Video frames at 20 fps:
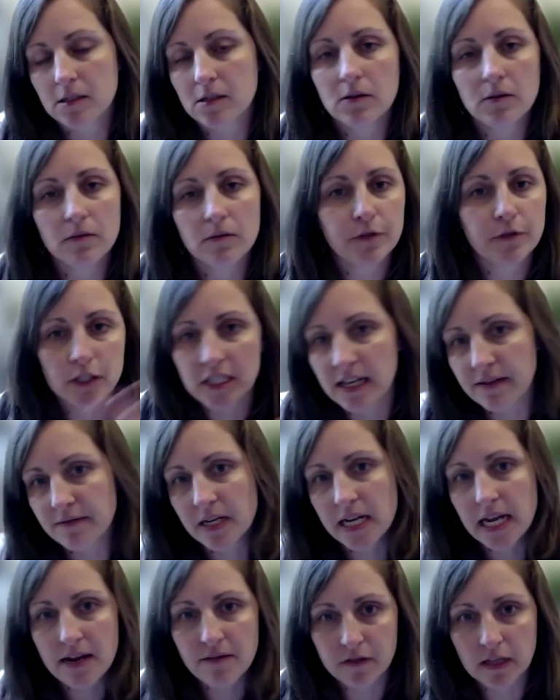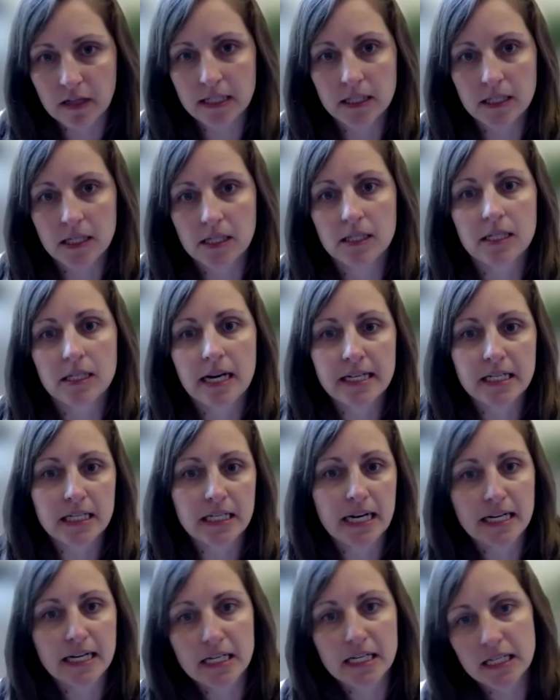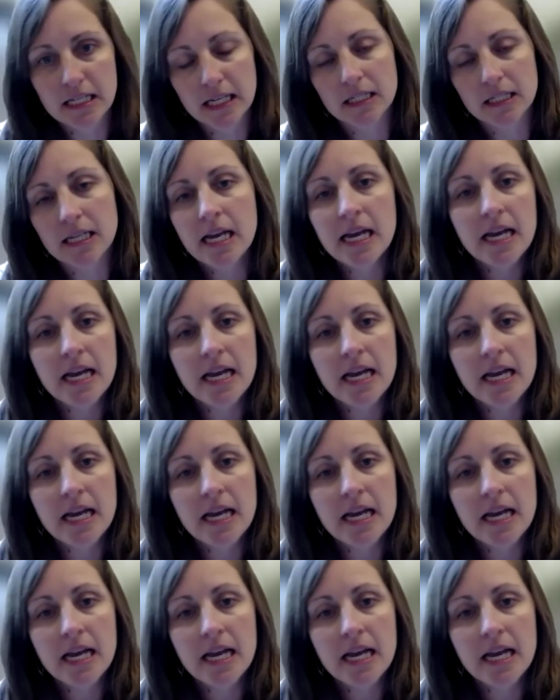So for 78 floods since 1996.